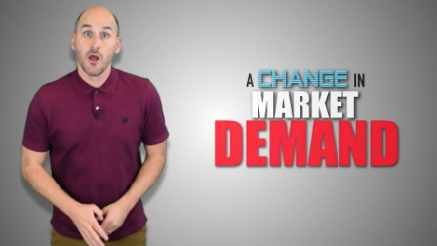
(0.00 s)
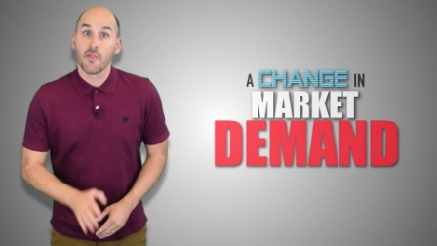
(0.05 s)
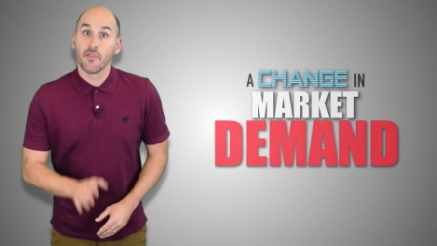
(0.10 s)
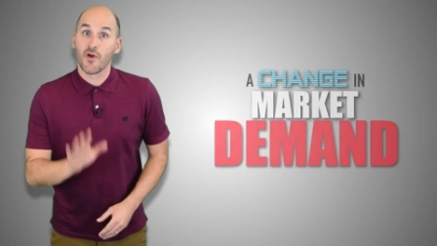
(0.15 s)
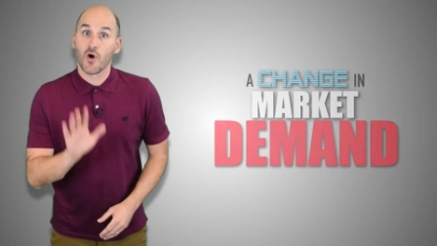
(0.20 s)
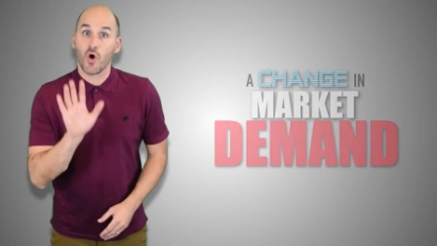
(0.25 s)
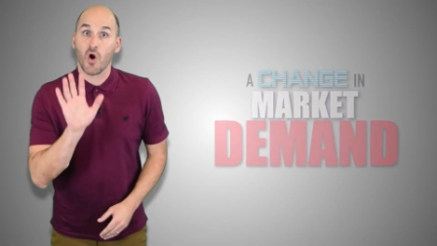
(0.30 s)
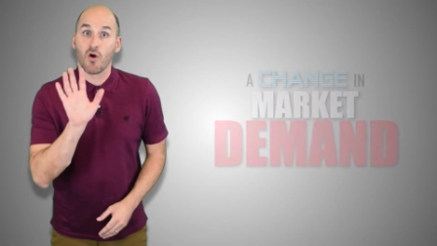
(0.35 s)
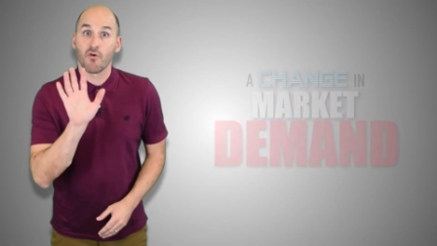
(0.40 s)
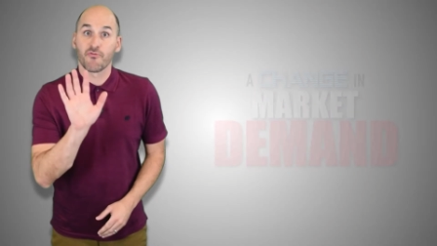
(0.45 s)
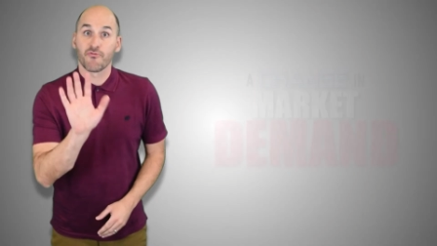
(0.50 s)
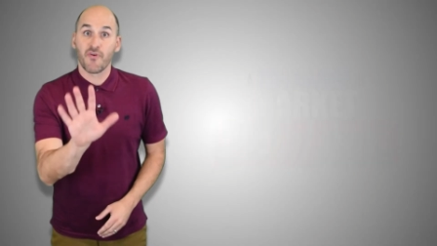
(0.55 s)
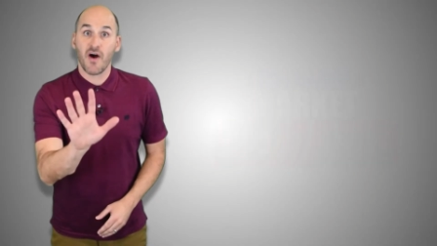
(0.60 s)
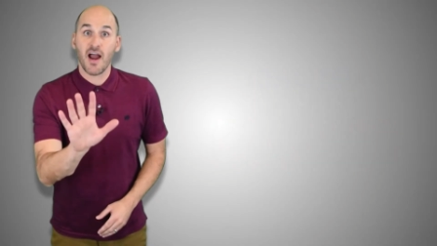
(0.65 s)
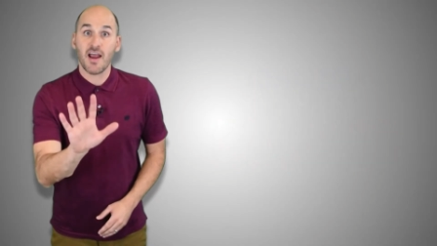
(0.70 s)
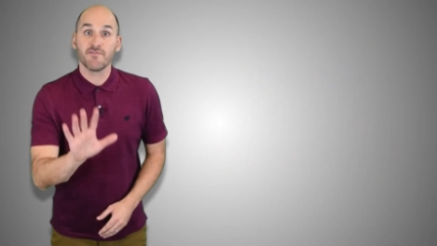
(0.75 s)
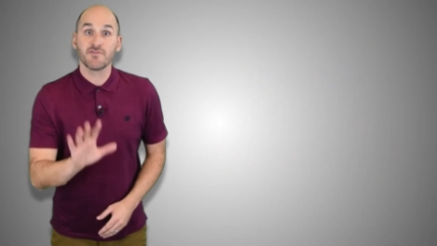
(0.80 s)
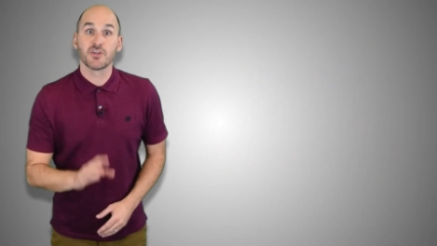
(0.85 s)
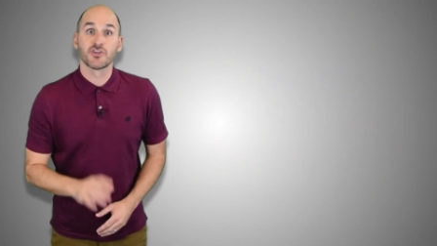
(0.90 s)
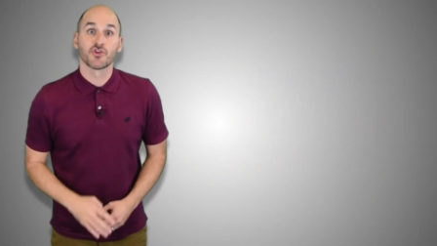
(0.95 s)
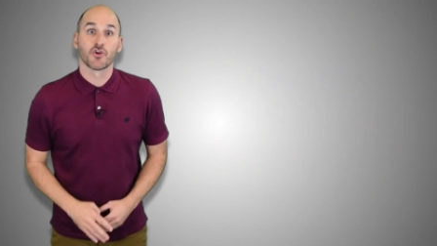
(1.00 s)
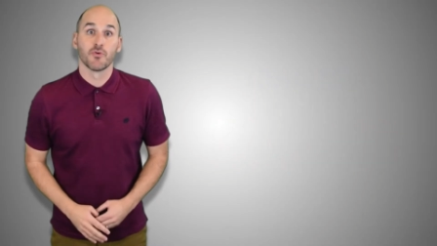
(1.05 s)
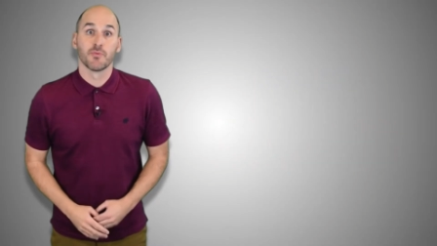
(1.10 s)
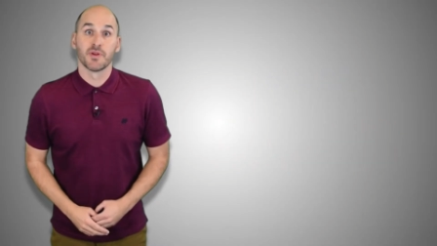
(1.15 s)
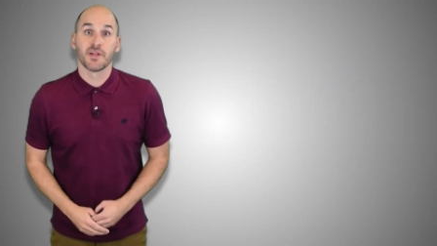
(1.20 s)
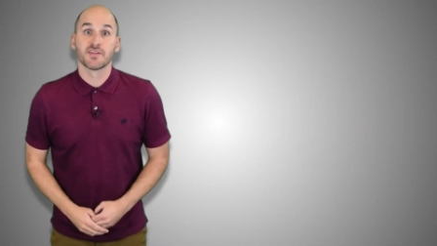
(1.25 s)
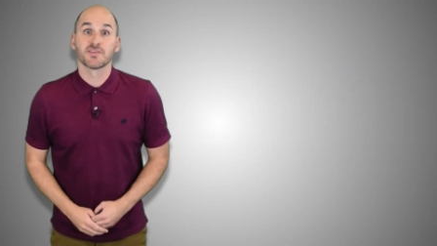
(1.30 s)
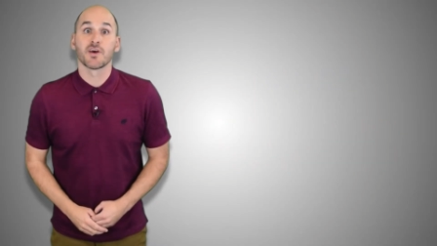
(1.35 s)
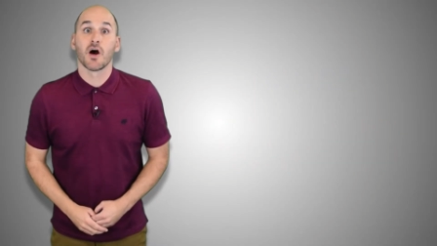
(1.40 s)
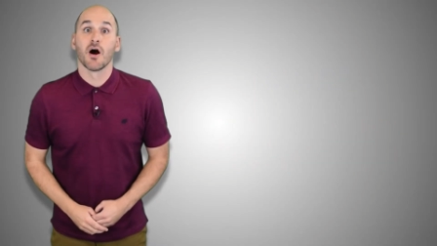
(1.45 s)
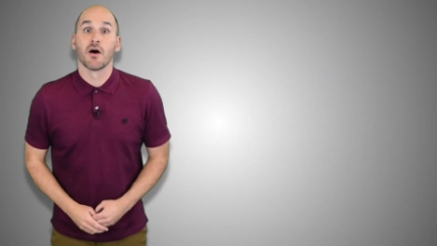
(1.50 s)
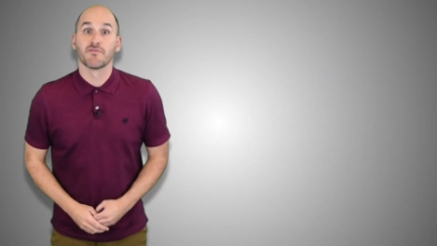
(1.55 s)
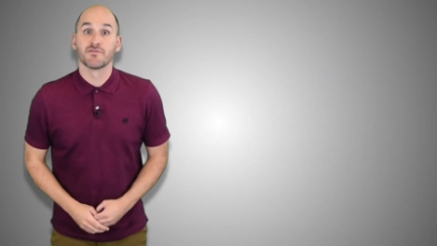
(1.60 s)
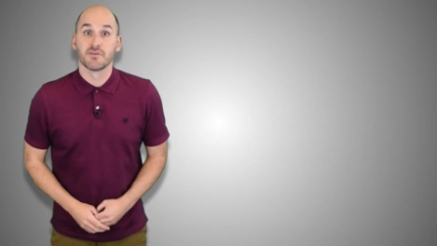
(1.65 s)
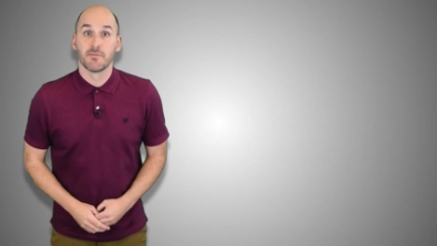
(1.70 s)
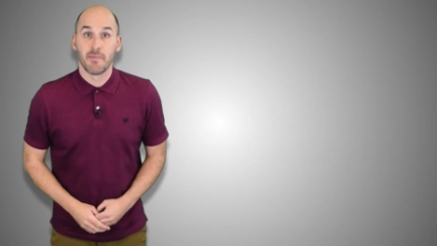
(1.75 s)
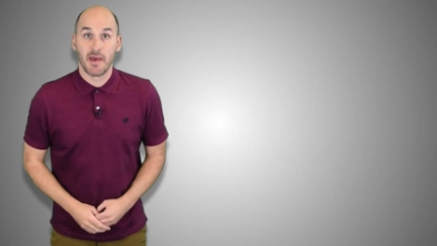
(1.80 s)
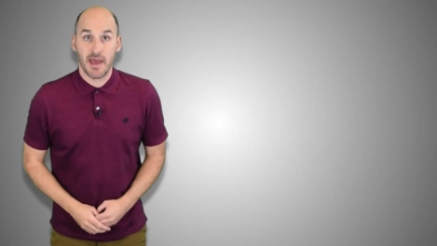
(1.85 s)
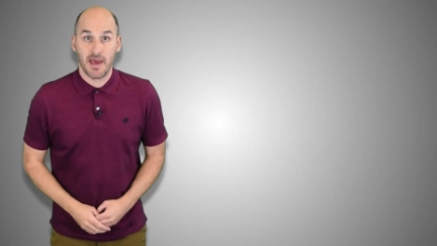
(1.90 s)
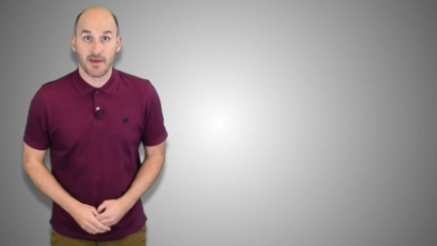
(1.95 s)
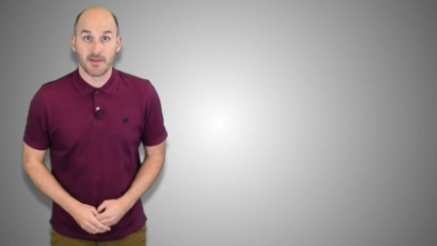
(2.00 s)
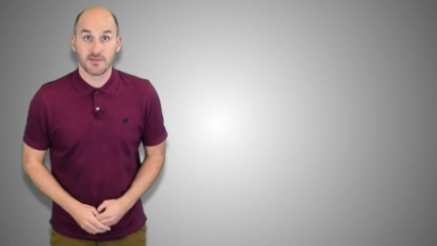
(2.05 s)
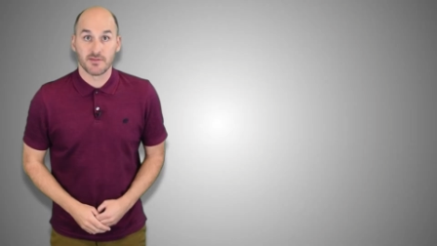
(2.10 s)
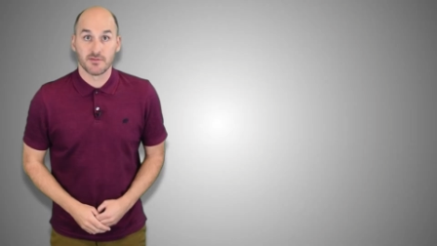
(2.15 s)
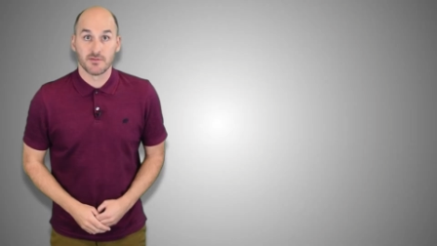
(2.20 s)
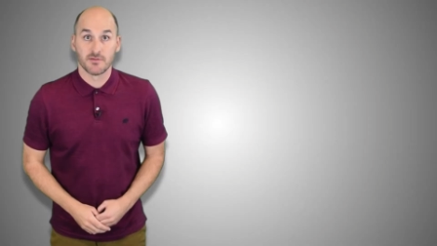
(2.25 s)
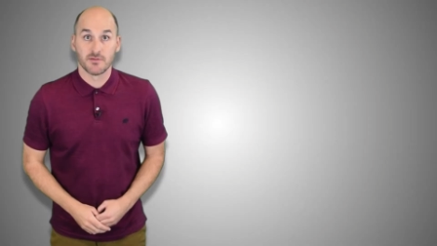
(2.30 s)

There are five determinants of demand